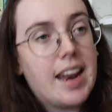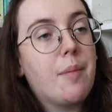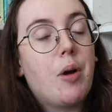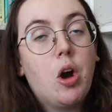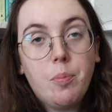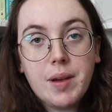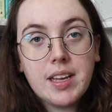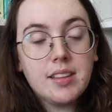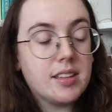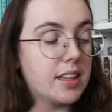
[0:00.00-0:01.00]
And I'm
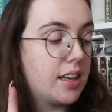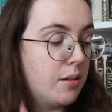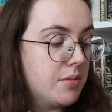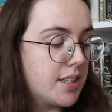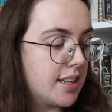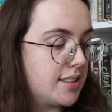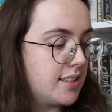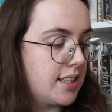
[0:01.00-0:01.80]
hoping that they come to Texas